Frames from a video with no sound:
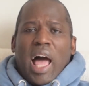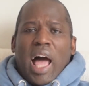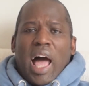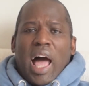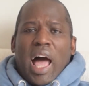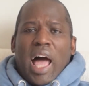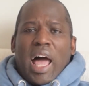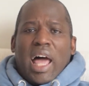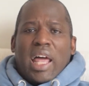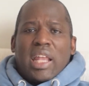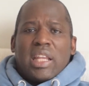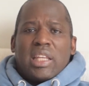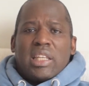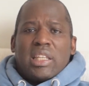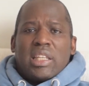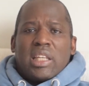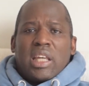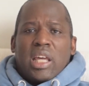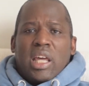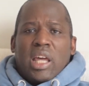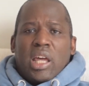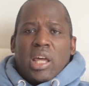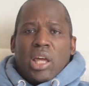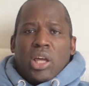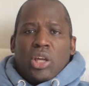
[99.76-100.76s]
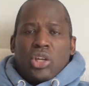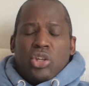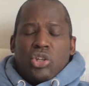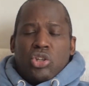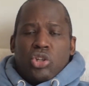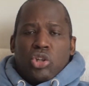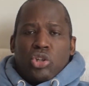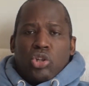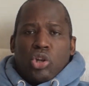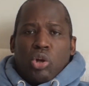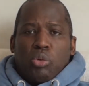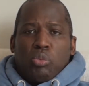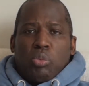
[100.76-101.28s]
and, you
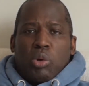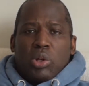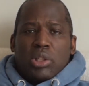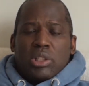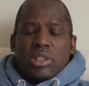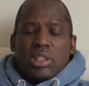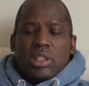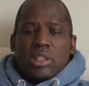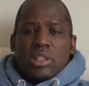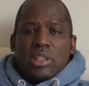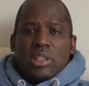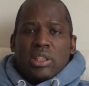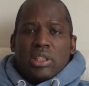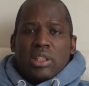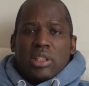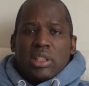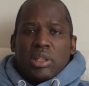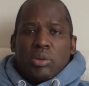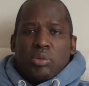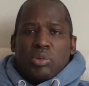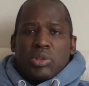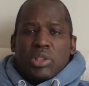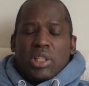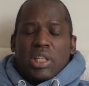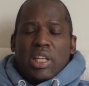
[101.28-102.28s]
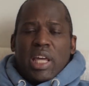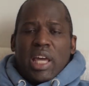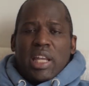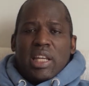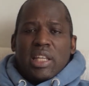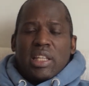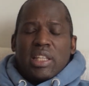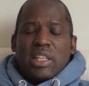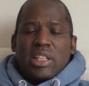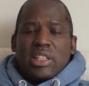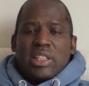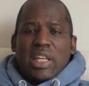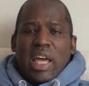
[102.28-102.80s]
know, not wanting, he would say,
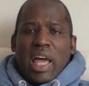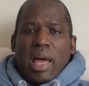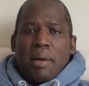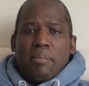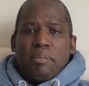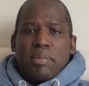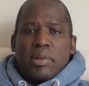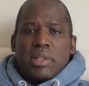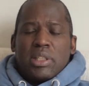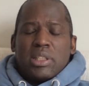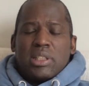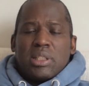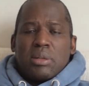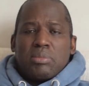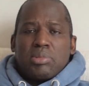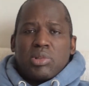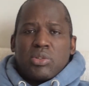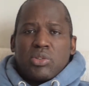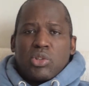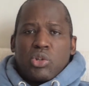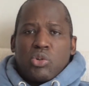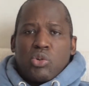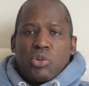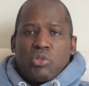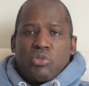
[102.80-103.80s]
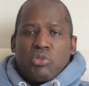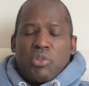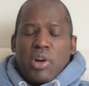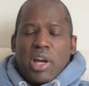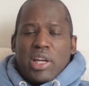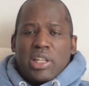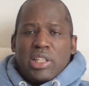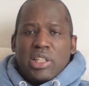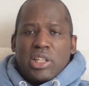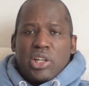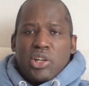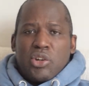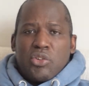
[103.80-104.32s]
anything to happen in terms of the Good
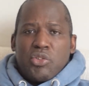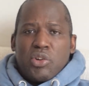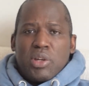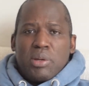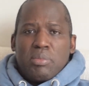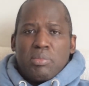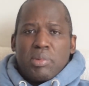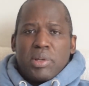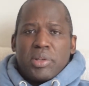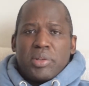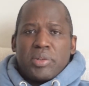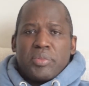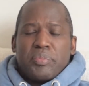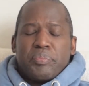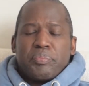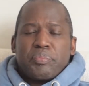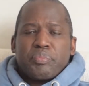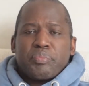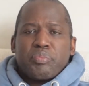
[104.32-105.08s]
Friday Agreement.